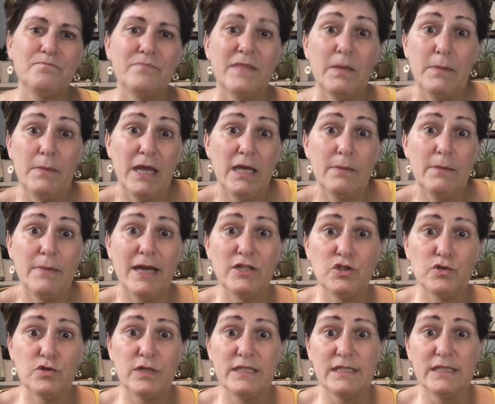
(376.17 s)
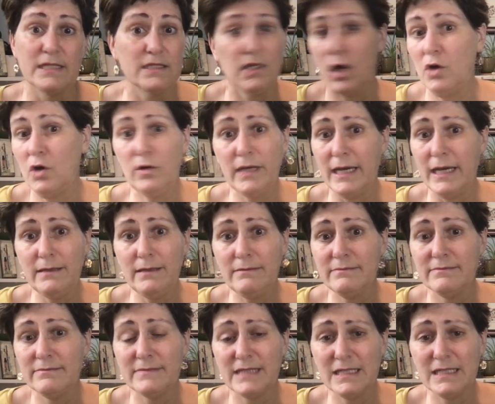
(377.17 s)
They're making bad choices. Okay.
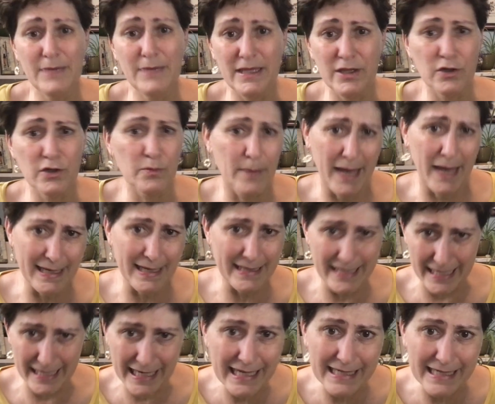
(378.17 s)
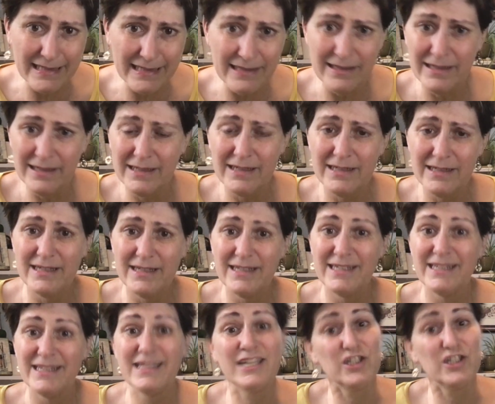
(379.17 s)
Doesn't mean they're a bad kid.
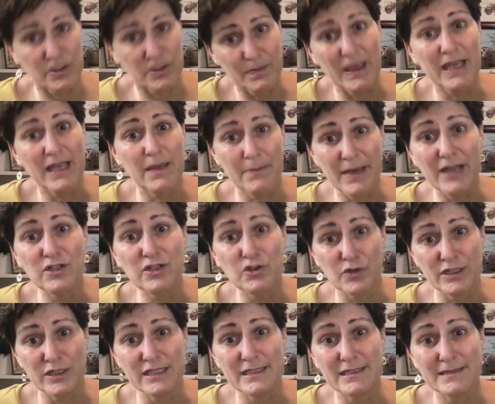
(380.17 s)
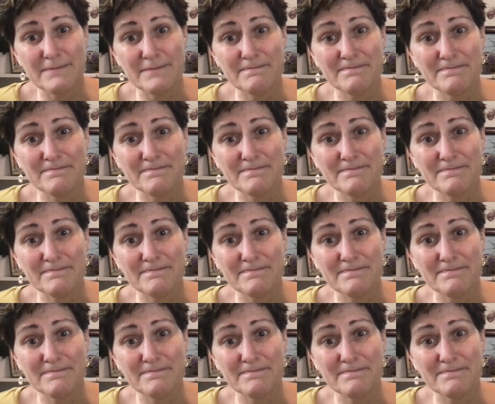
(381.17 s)
They're just making bad choices.